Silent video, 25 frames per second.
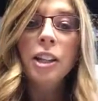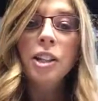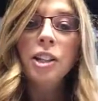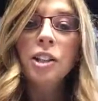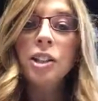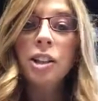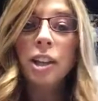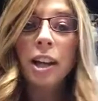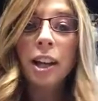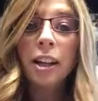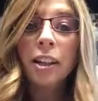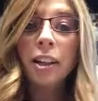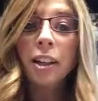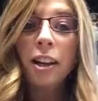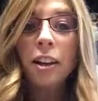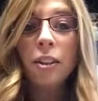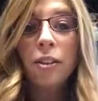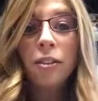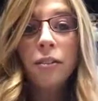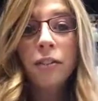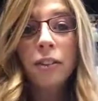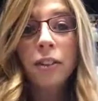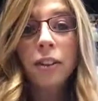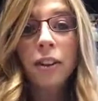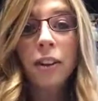Check
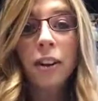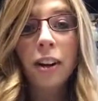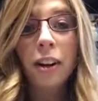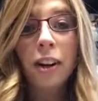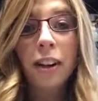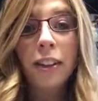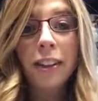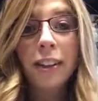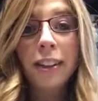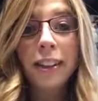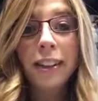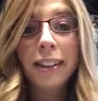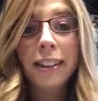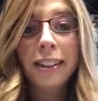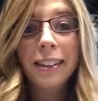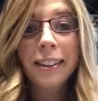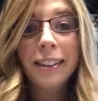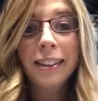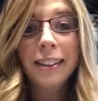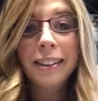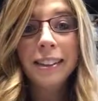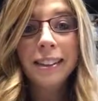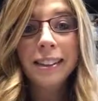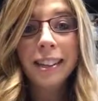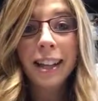over on
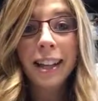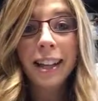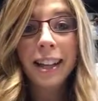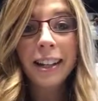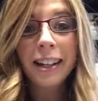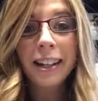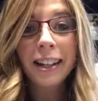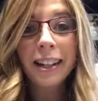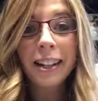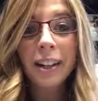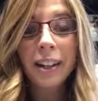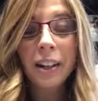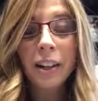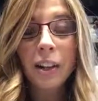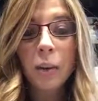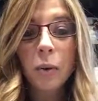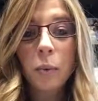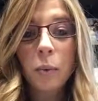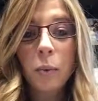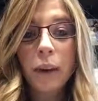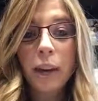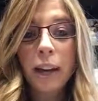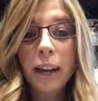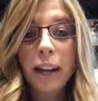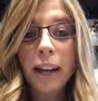the side here
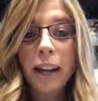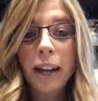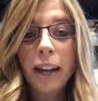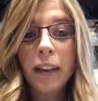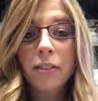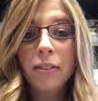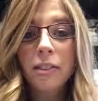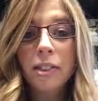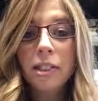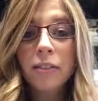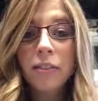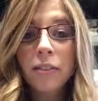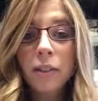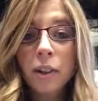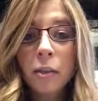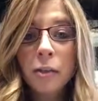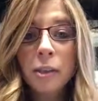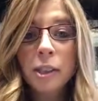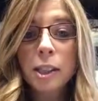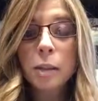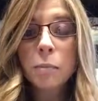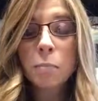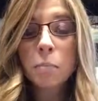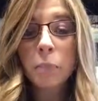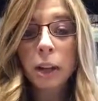where I have different
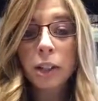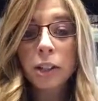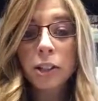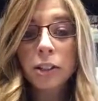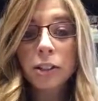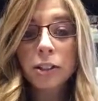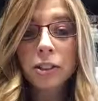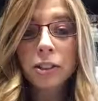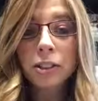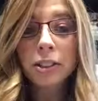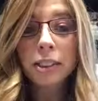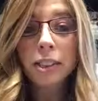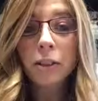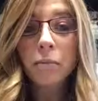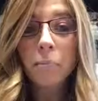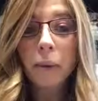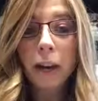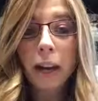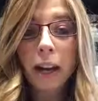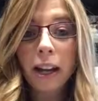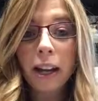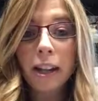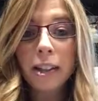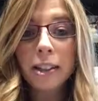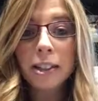specials and
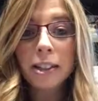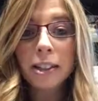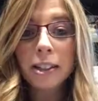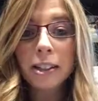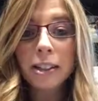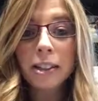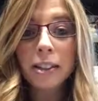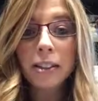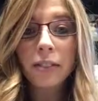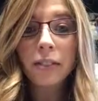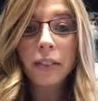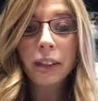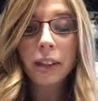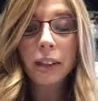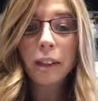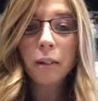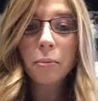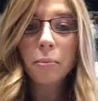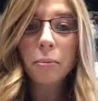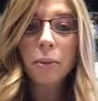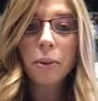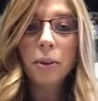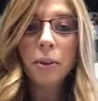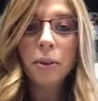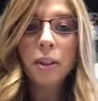packages
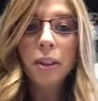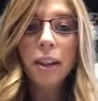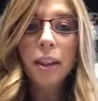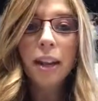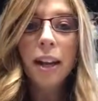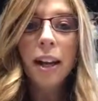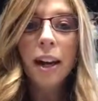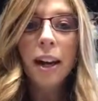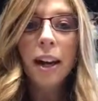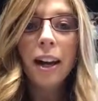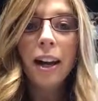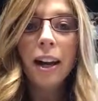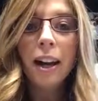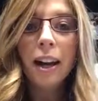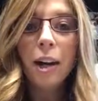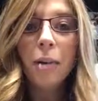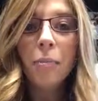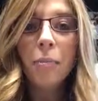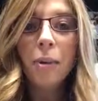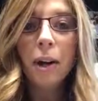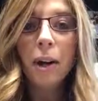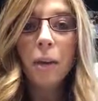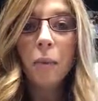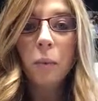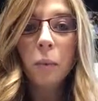available.
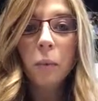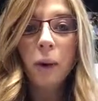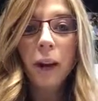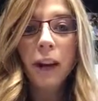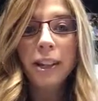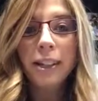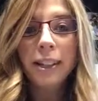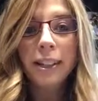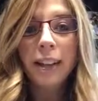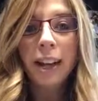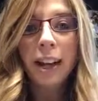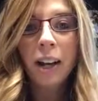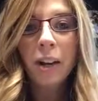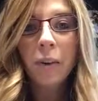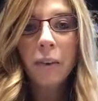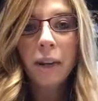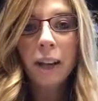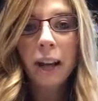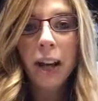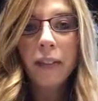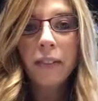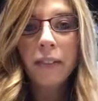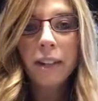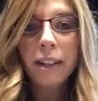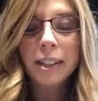Right now, we
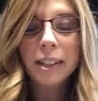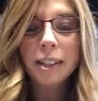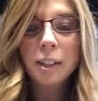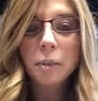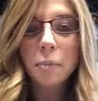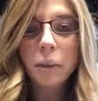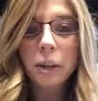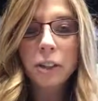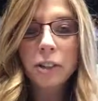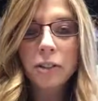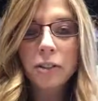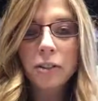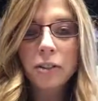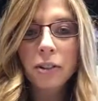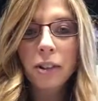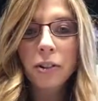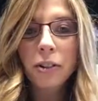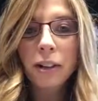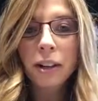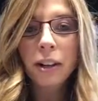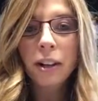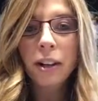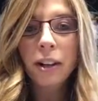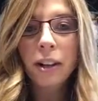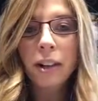have a special
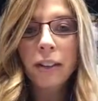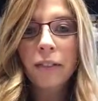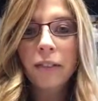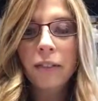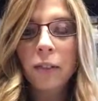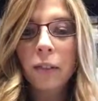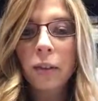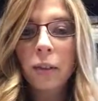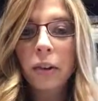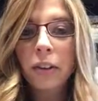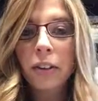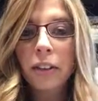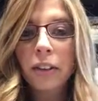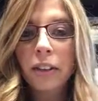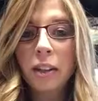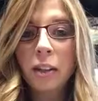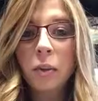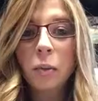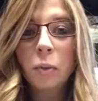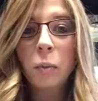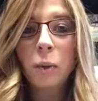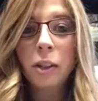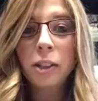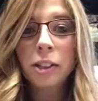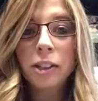going on for the
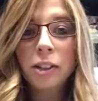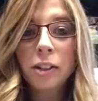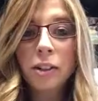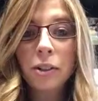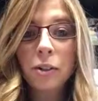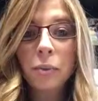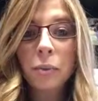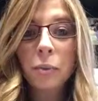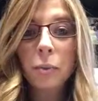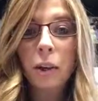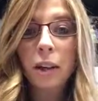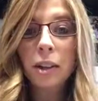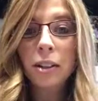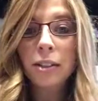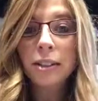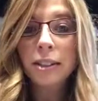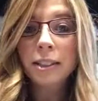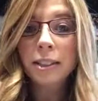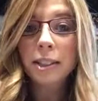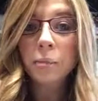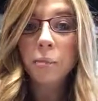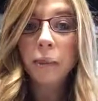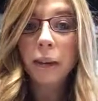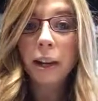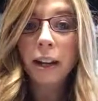Winter
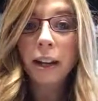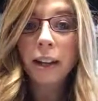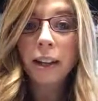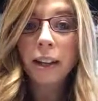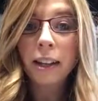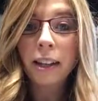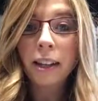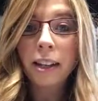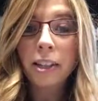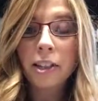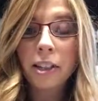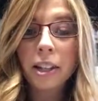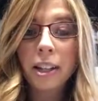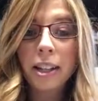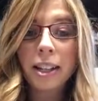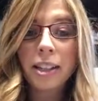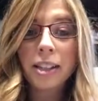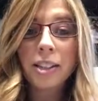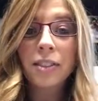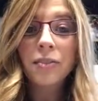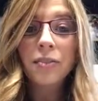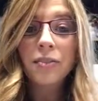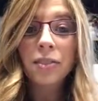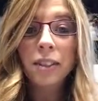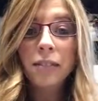Wellness Package, and
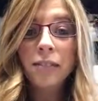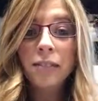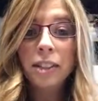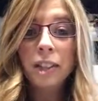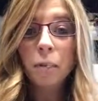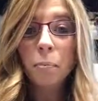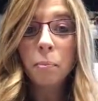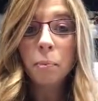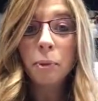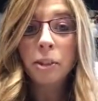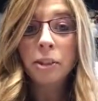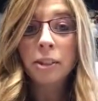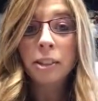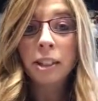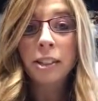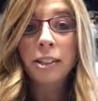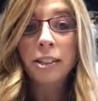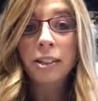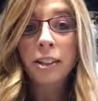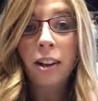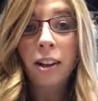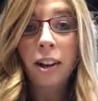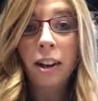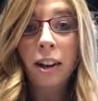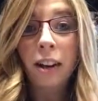it's 50%
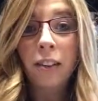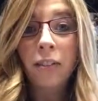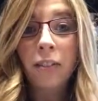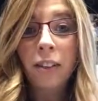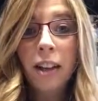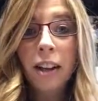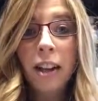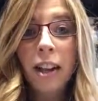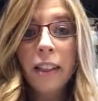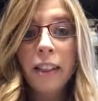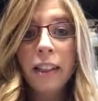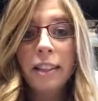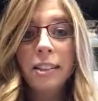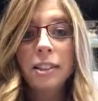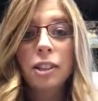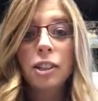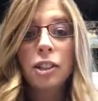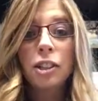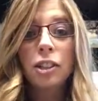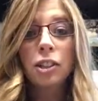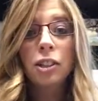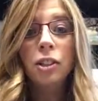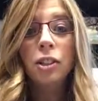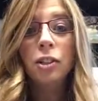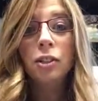off. That's a
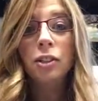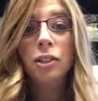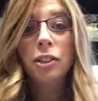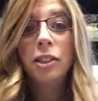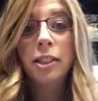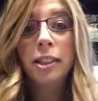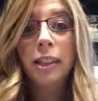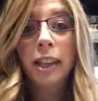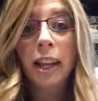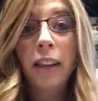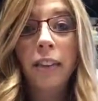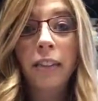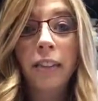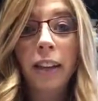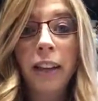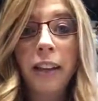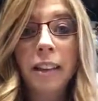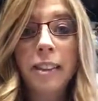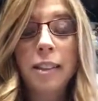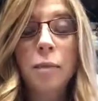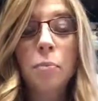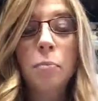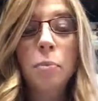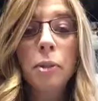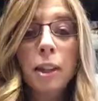huge
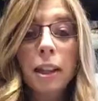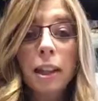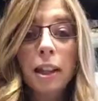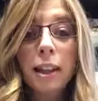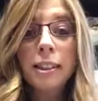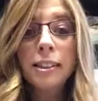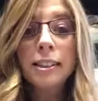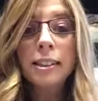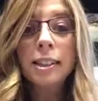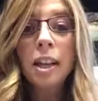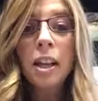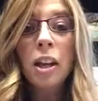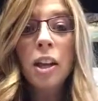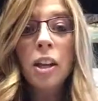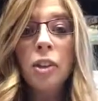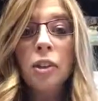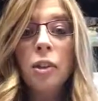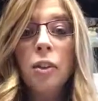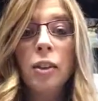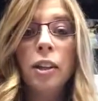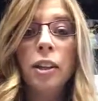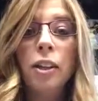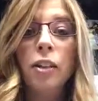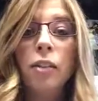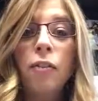savings. Plus,
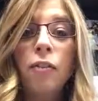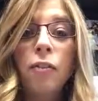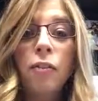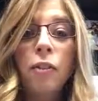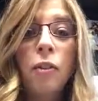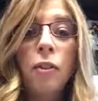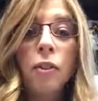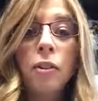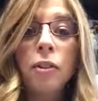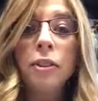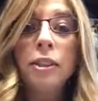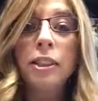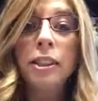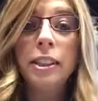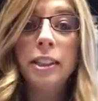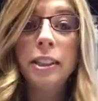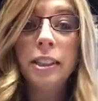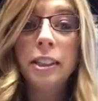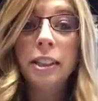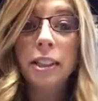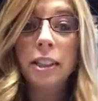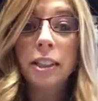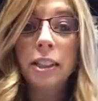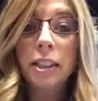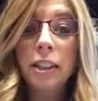you get a full
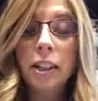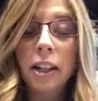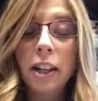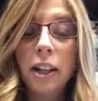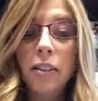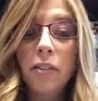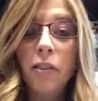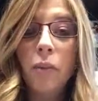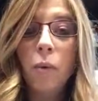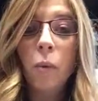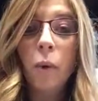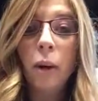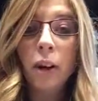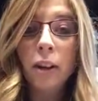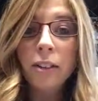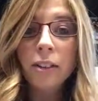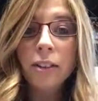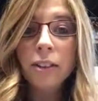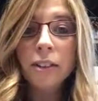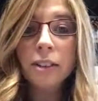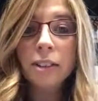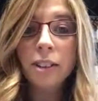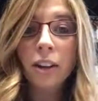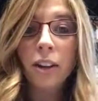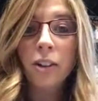year of
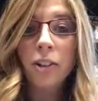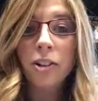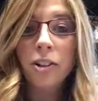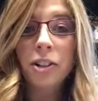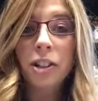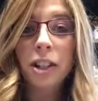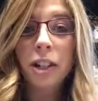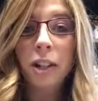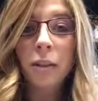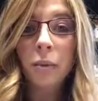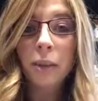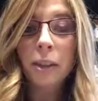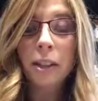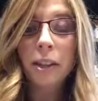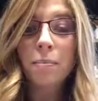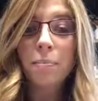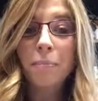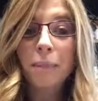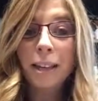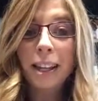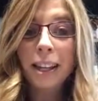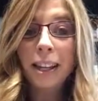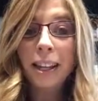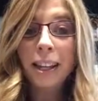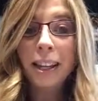wellness coaching with
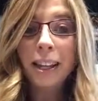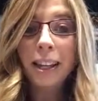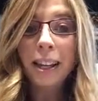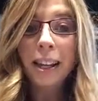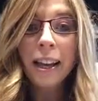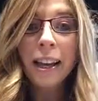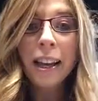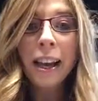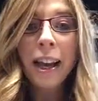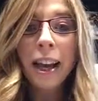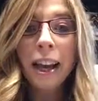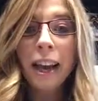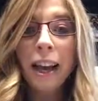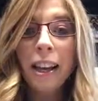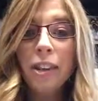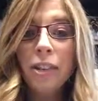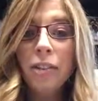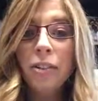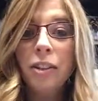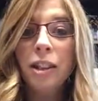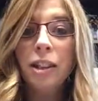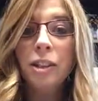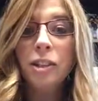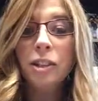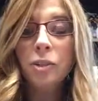me, and
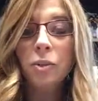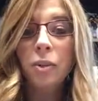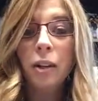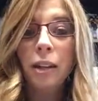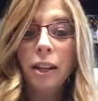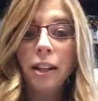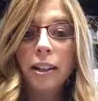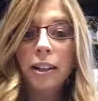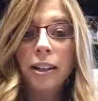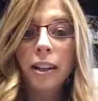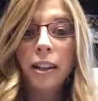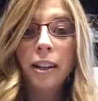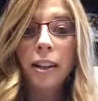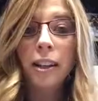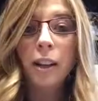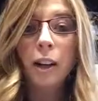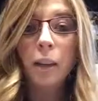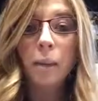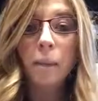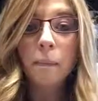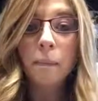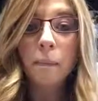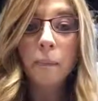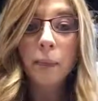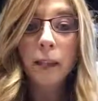you can join
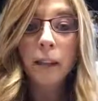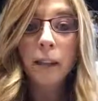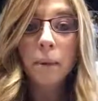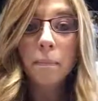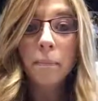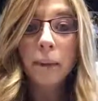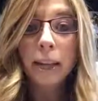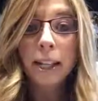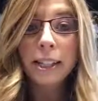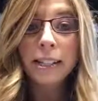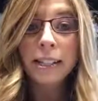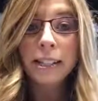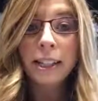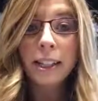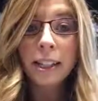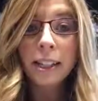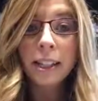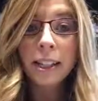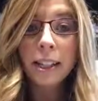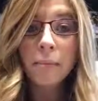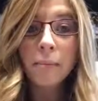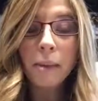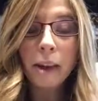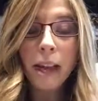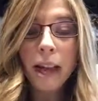my
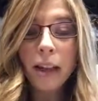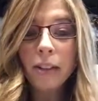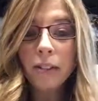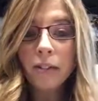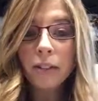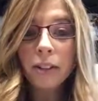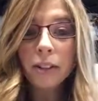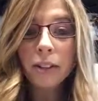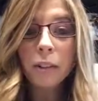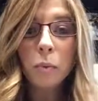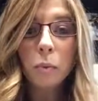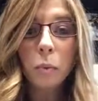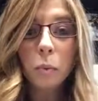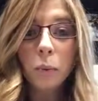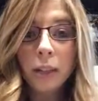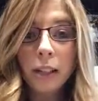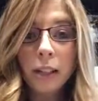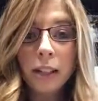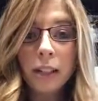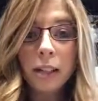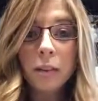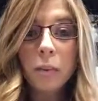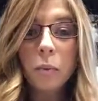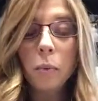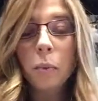team every
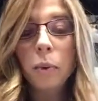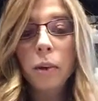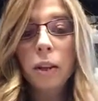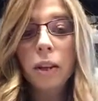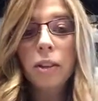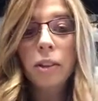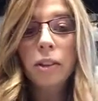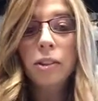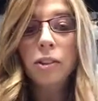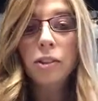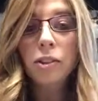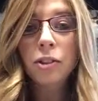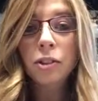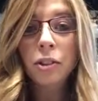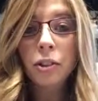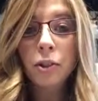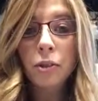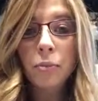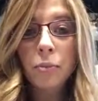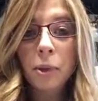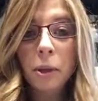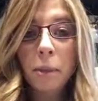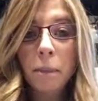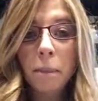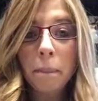week with
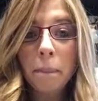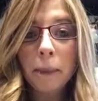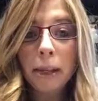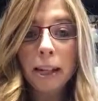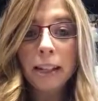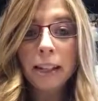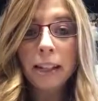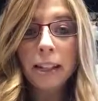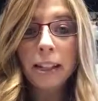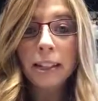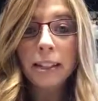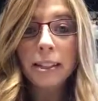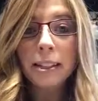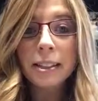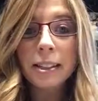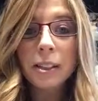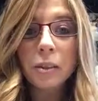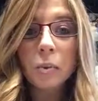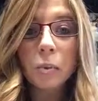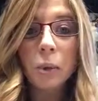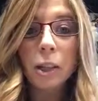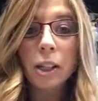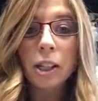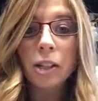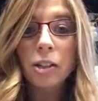Zoom meetings.
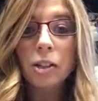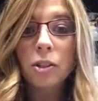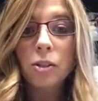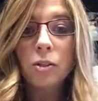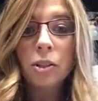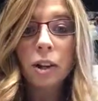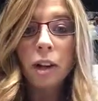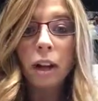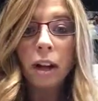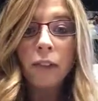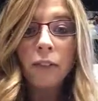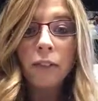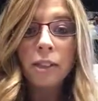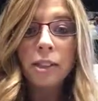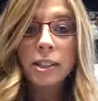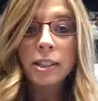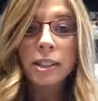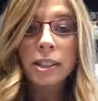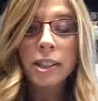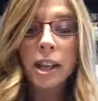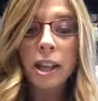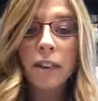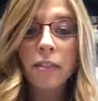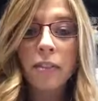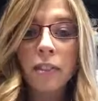We do
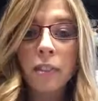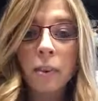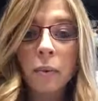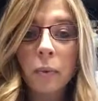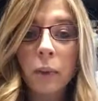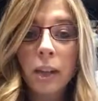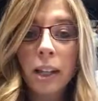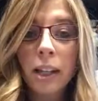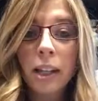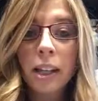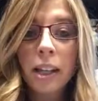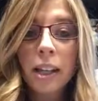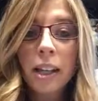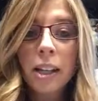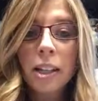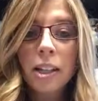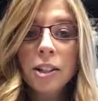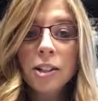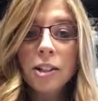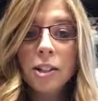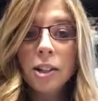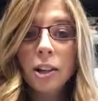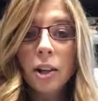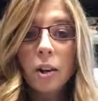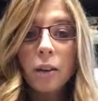conferencing every week
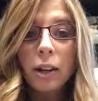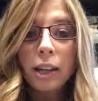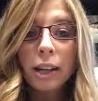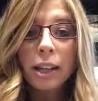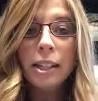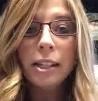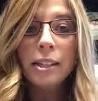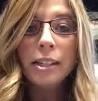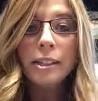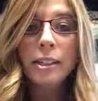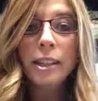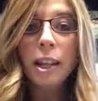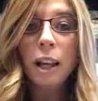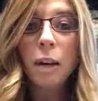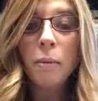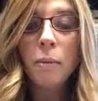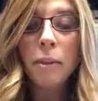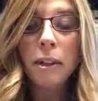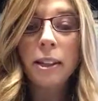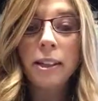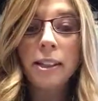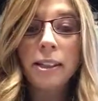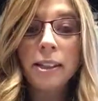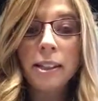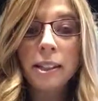to go in depth
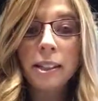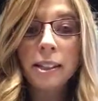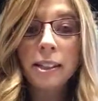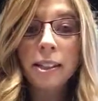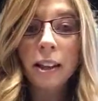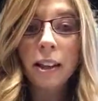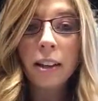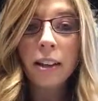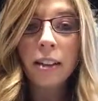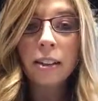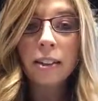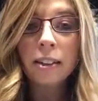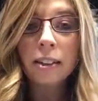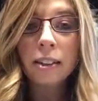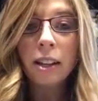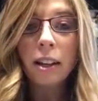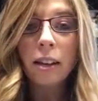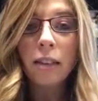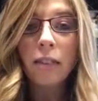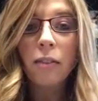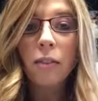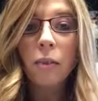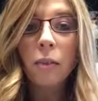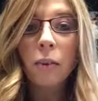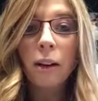and details
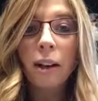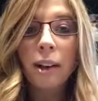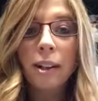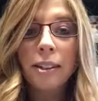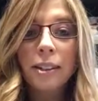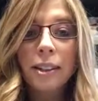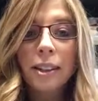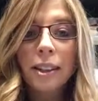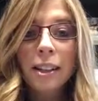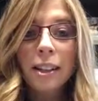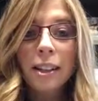of what